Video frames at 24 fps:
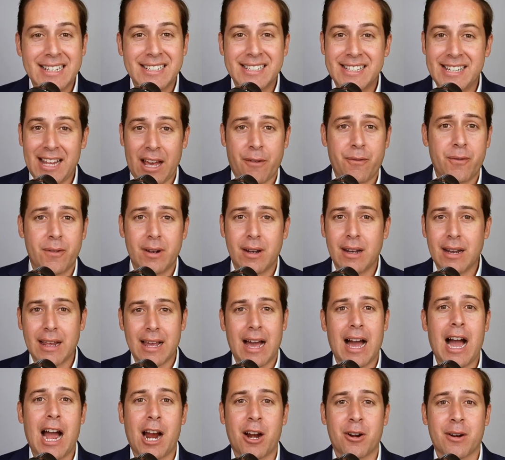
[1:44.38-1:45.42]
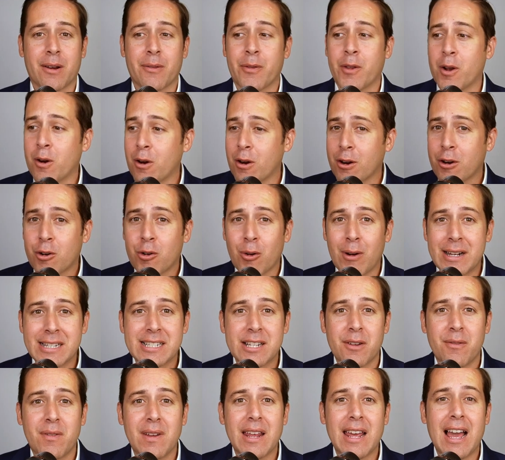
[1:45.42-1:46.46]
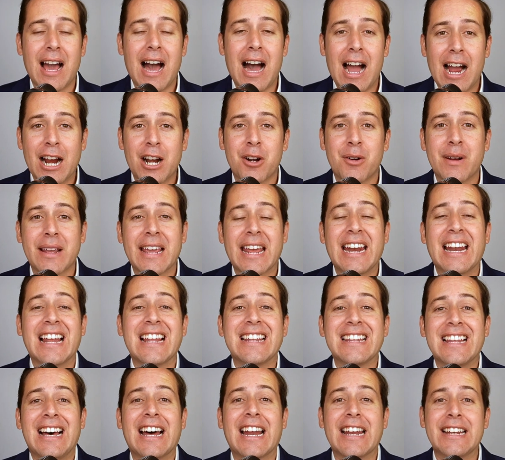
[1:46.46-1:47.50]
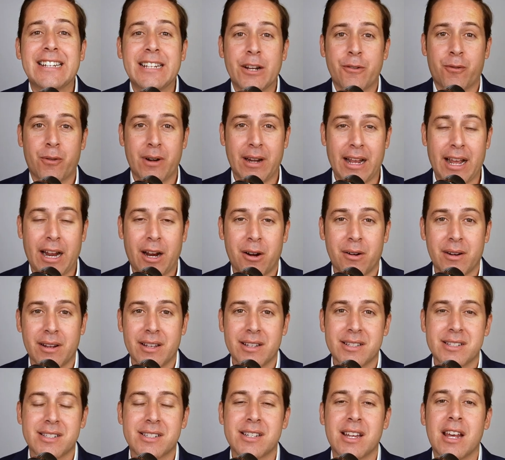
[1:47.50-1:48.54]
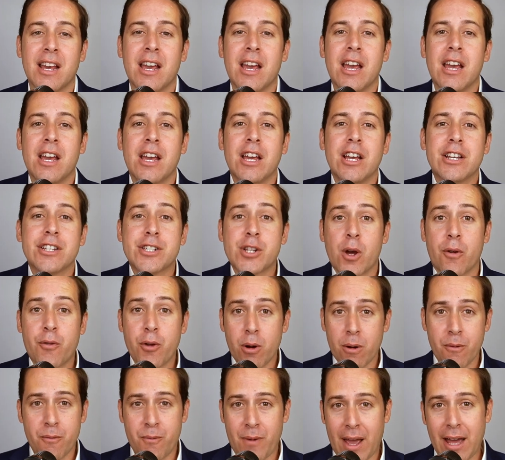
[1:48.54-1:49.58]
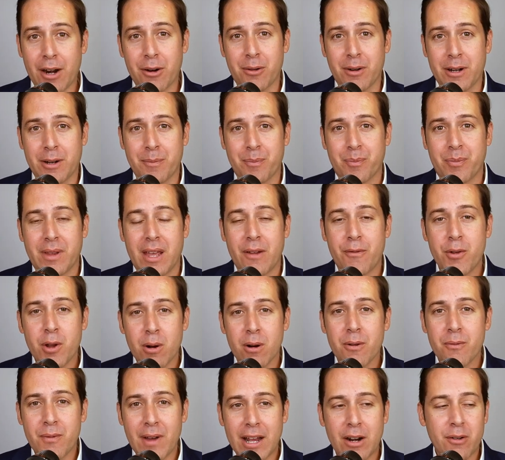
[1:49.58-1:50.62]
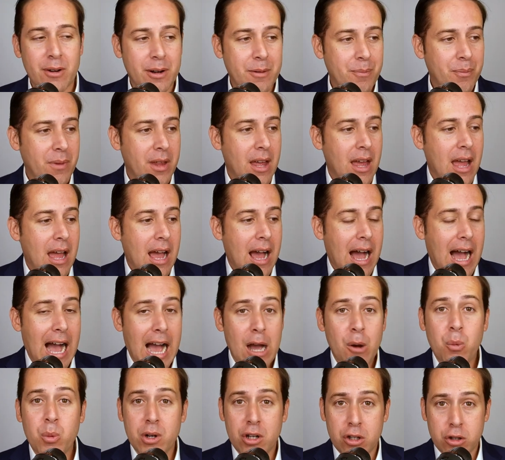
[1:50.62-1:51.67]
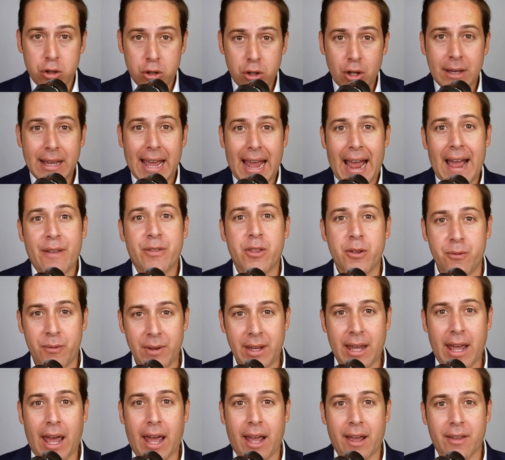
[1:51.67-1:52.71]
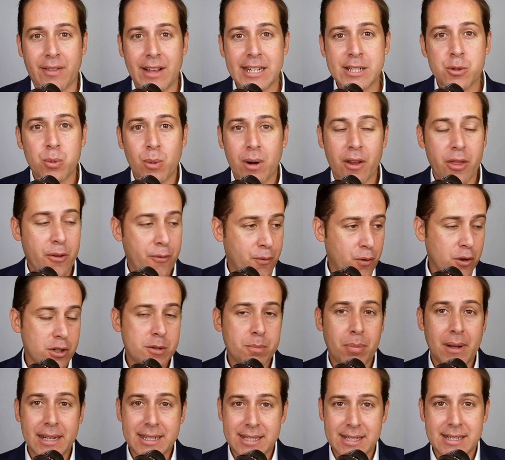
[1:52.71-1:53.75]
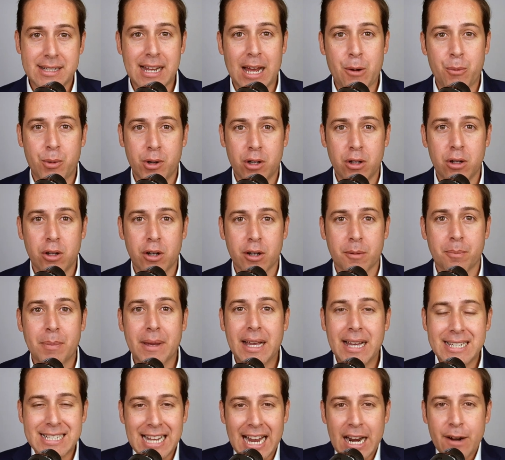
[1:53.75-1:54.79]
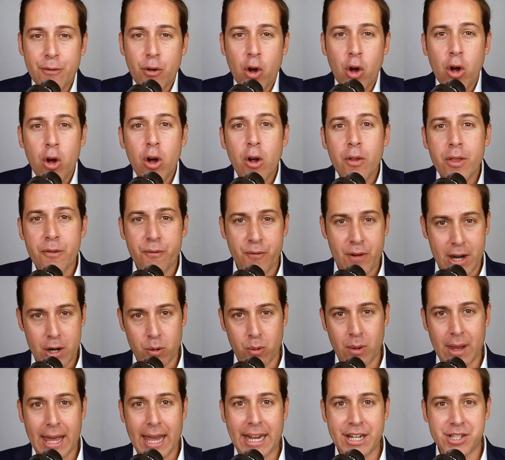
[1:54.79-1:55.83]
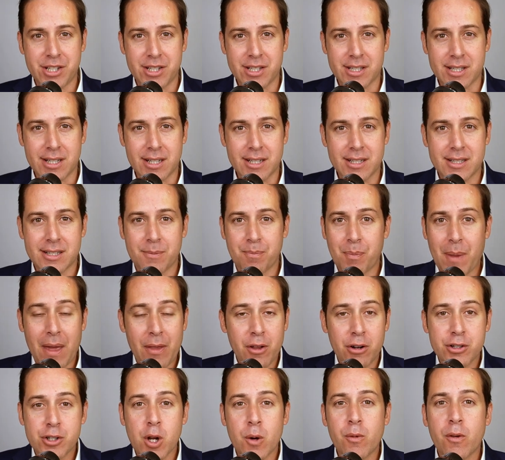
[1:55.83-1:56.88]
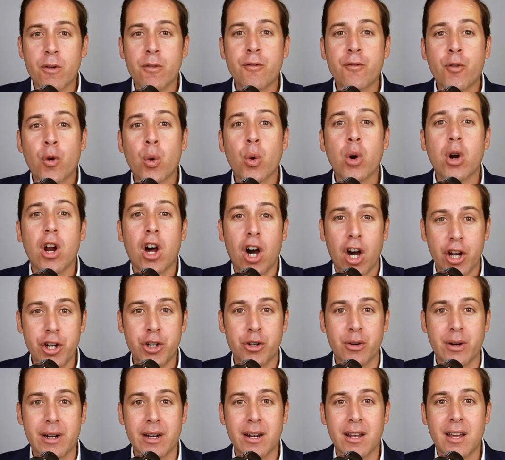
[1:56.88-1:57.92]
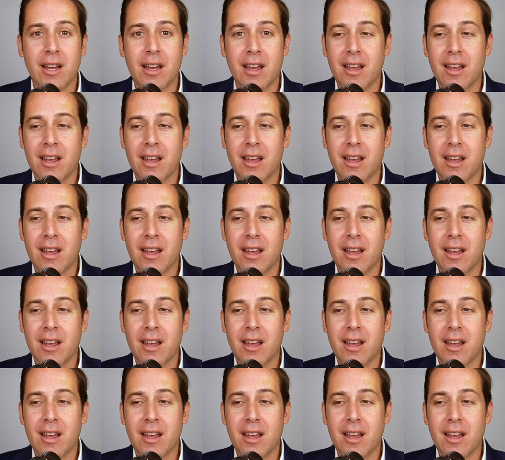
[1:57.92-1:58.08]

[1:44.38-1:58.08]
is definitely hiring. They're aggressively hiring in a lot of different areas. So if you're a veteran, if you're a veteran I would look at the VA. That's one of the first places I would look because out of all the federal agencies, and there's over 400